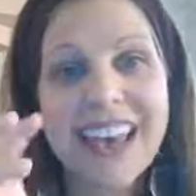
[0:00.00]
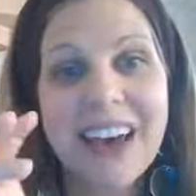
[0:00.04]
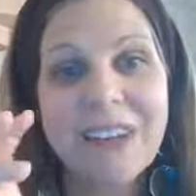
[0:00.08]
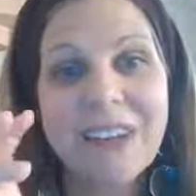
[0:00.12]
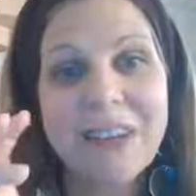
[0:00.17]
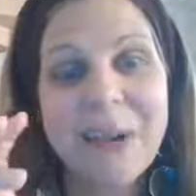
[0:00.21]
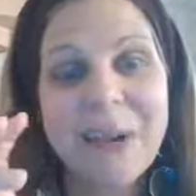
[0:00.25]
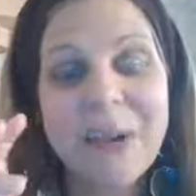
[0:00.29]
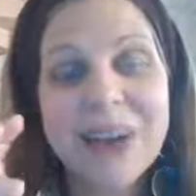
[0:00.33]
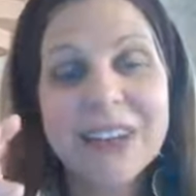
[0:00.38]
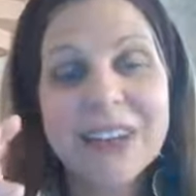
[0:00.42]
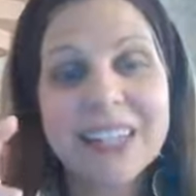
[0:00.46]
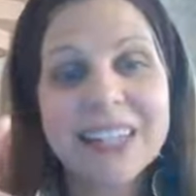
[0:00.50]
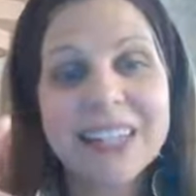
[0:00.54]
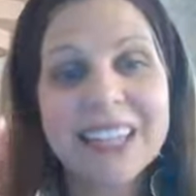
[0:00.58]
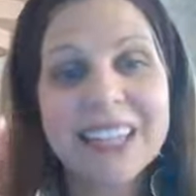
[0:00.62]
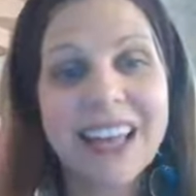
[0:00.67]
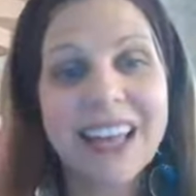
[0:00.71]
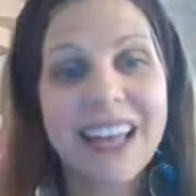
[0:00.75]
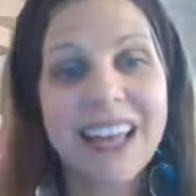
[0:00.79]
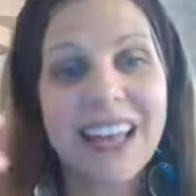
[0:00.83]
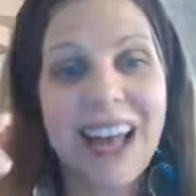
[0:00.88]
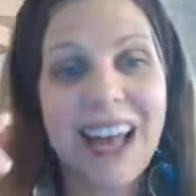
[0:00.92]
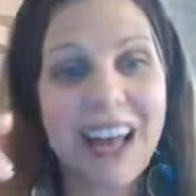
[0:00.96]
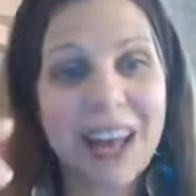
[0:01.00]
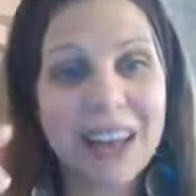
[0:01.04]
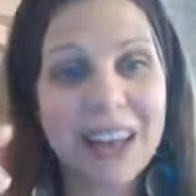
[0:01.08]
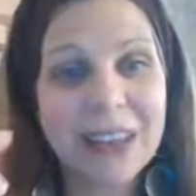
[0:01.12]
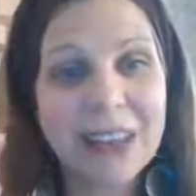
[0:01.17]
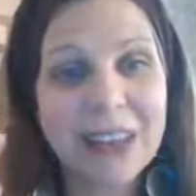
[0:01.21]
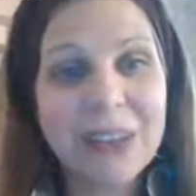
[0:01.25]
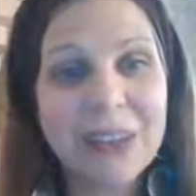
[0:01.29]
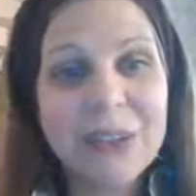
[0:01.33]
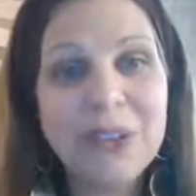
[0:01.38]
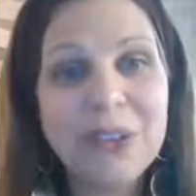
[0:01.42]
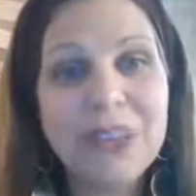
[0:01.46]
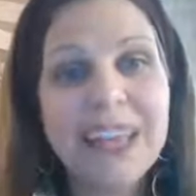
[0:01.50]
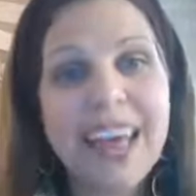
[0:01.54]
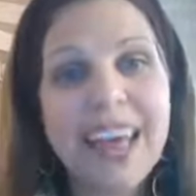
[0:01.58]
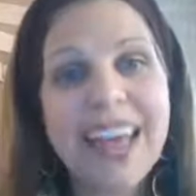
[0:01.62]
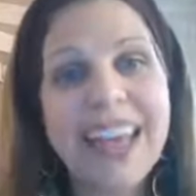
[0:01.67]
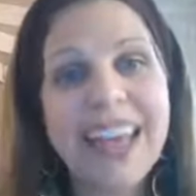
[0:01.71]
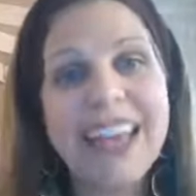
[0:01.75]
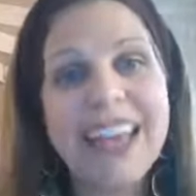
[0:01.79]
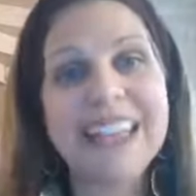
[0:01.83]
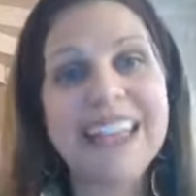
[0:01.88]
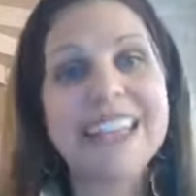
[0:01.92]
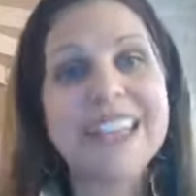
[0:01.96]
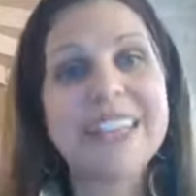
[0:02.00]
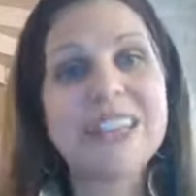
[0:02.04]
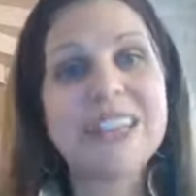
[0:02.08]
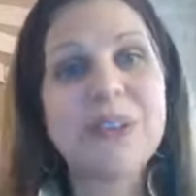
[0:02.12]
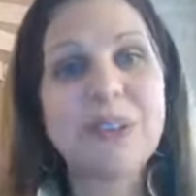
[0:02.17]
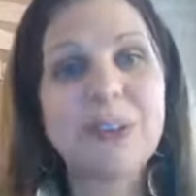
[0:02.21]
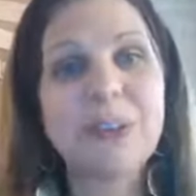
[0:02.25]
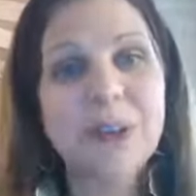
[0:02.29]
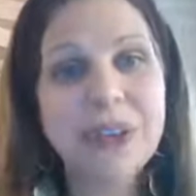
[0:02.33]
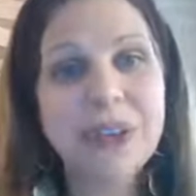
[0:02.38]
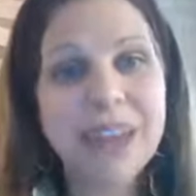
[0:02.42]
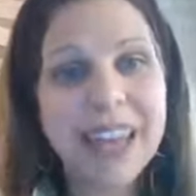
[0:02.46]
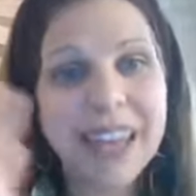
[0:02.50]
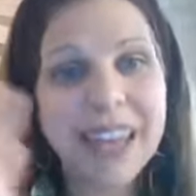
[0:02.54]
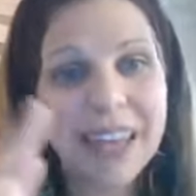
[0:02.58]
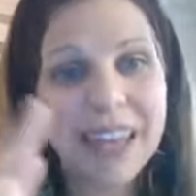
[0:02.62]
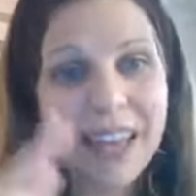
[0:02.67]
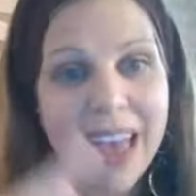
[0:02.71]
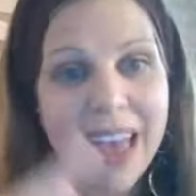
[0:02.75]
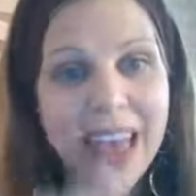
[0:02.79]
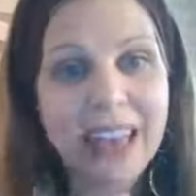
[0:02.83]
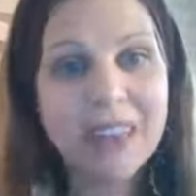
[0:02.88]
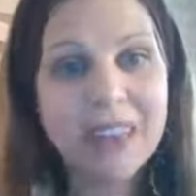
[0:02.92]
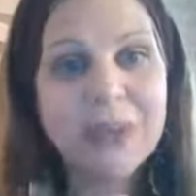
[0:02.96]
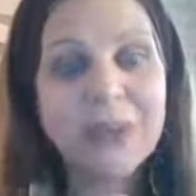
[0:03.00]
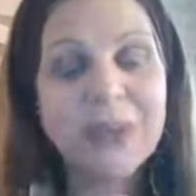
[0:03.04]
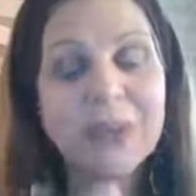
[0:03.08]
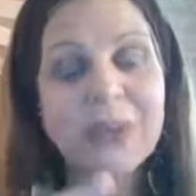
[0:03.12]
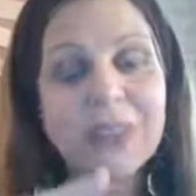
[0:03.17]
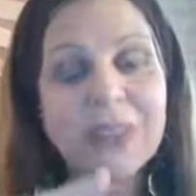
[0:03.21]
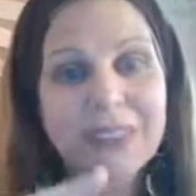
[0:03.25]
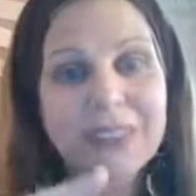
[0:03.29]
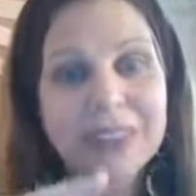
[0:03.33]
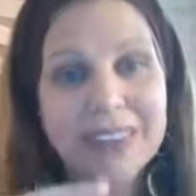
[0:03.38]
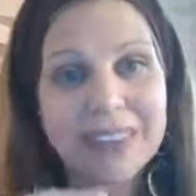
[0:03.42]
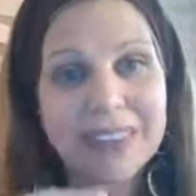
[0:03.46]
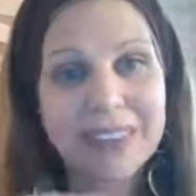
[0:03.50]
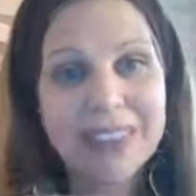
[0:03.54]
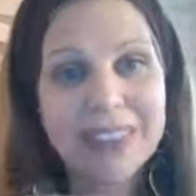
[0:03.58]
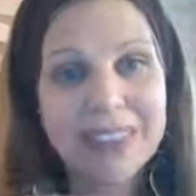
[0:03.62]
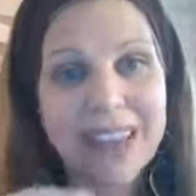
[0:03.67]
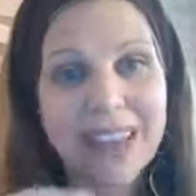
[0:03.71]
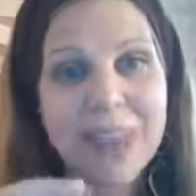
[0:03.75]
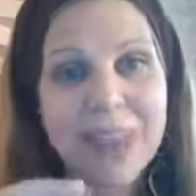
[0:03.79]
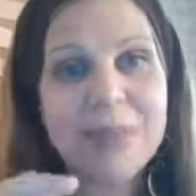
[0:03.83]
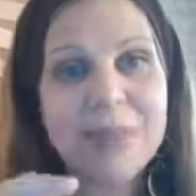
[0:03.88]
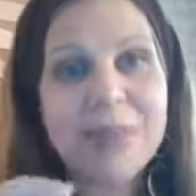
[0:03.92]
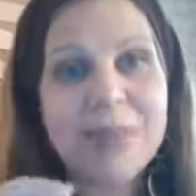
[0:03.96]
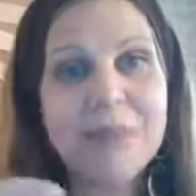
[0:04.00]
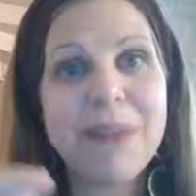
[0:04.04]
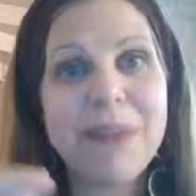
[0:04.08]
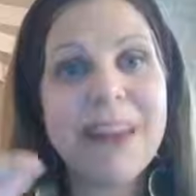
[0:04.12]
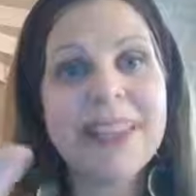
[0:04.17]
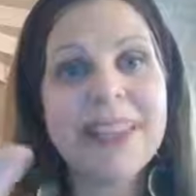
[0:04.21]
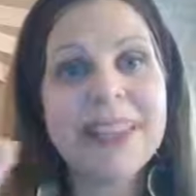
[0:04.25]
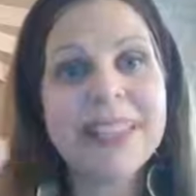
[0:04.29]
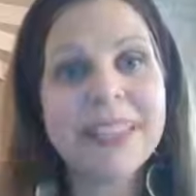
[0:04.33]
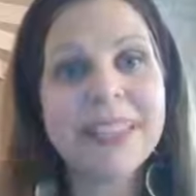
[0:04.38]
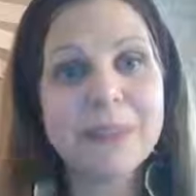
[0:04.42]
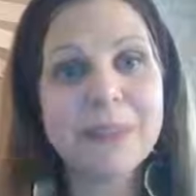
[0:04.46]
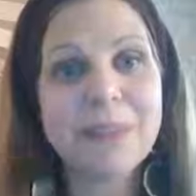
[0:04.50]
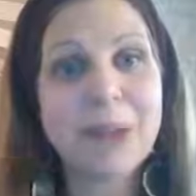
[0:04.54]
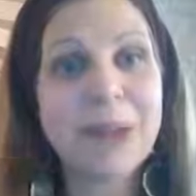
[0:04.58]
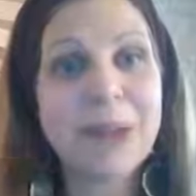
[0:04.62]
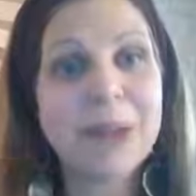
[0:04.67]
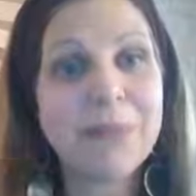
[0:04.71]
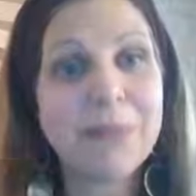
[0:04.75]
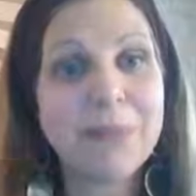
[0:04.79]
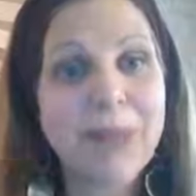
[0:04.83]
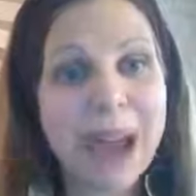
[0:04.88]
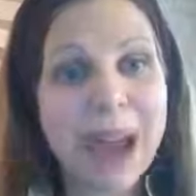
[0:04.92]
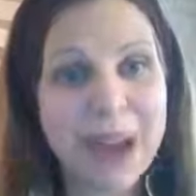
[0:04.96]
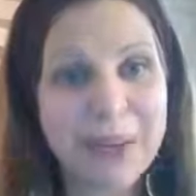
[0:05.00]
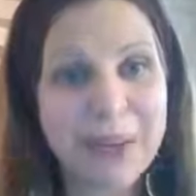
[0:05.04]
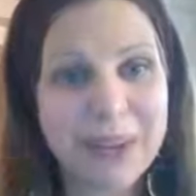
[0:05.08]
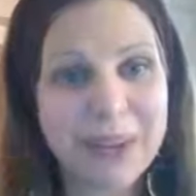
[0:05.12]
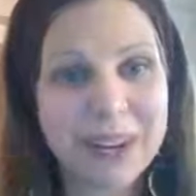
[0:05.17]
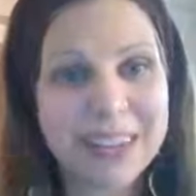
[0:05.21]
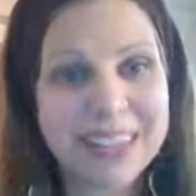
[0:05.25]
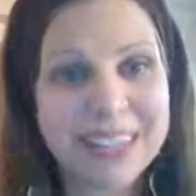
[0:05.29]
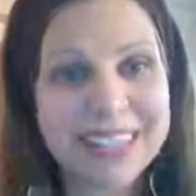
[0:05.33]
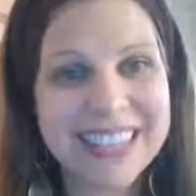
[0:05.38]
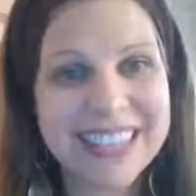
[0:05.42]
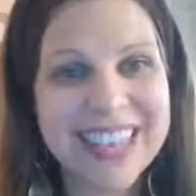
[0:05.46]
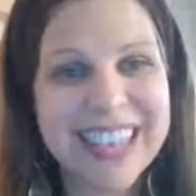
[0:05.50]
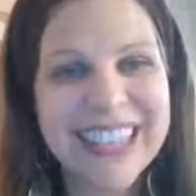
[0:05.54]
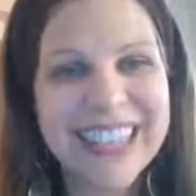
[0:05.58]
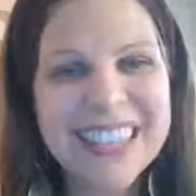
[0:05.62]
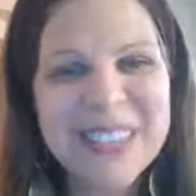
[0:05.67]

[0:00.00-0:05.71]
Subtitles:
of course, Lule is the word Elul, the name of the month, spelled backwards.